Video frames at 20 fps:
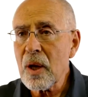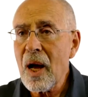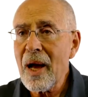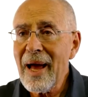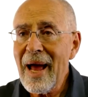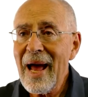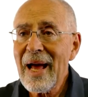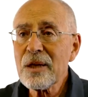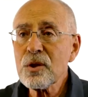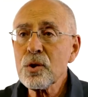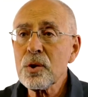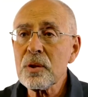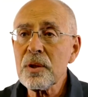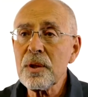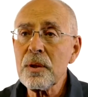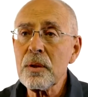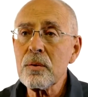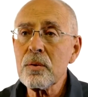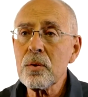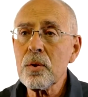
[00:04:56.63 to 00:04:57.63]
I
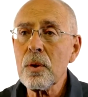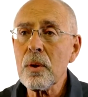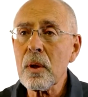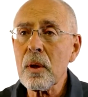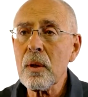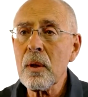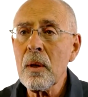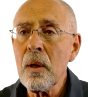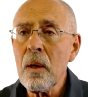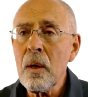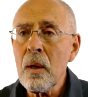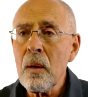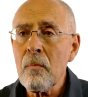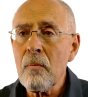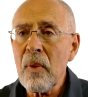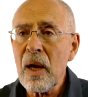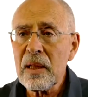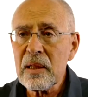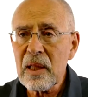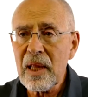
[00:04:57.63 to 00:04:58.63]
actually took
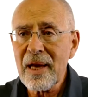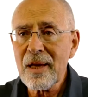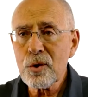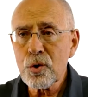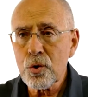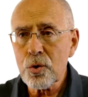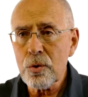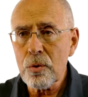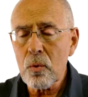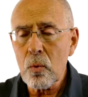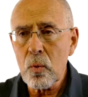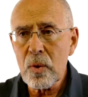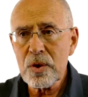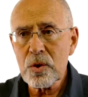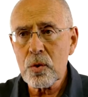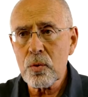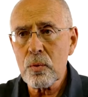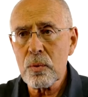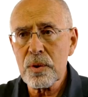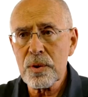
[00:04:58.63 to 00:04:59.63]
my lecture,
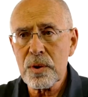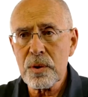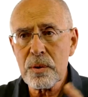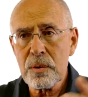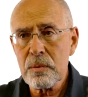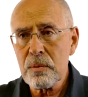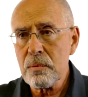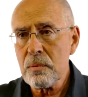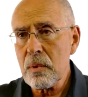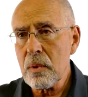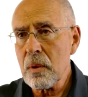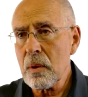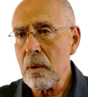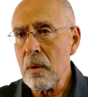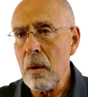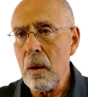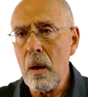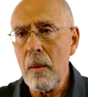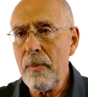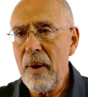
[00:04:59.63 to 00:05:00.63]
which was
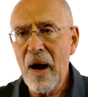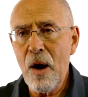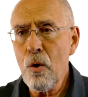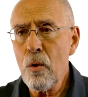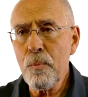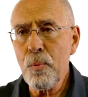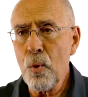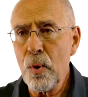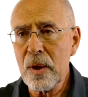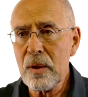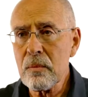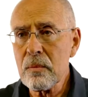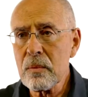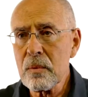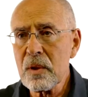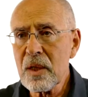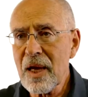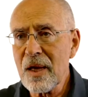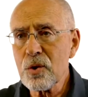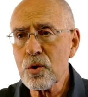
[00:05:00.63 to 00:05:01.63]
a PowerPoint
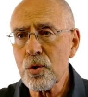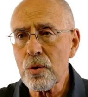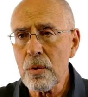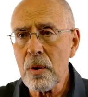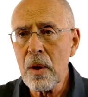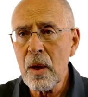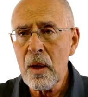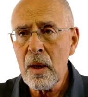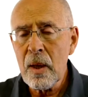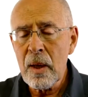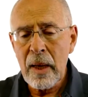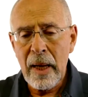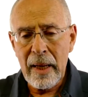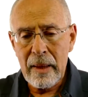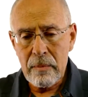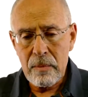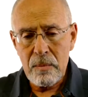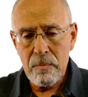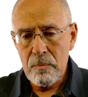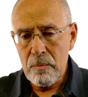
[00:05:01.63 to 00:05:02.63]
lecture,
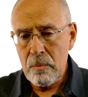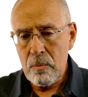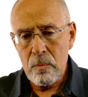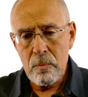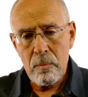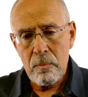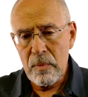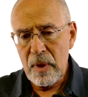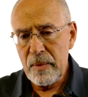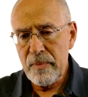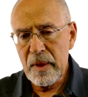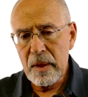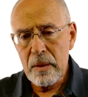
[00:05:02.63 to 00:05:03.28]
and maybe